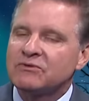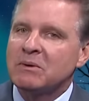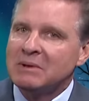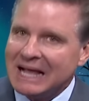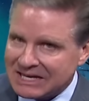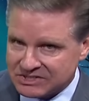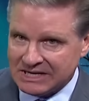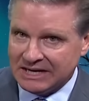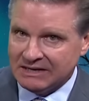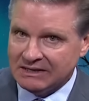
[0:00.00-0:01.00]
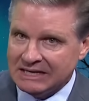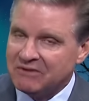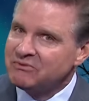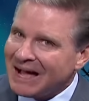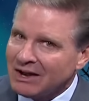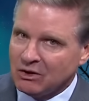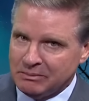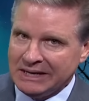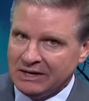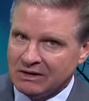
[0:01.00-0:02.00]
from last night. Now, follow
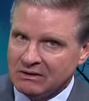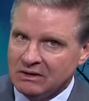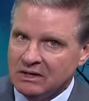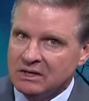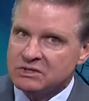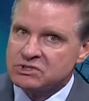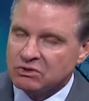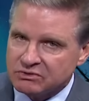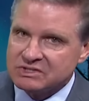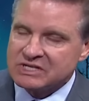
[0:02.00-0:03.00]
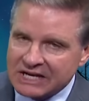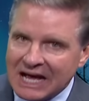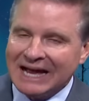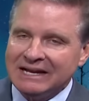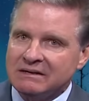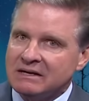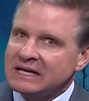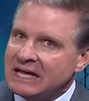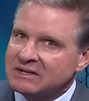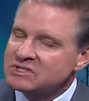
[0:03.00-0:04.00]
me here. So tonight,
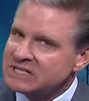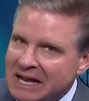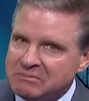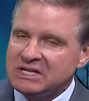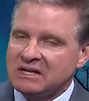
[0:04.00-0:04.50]
again, same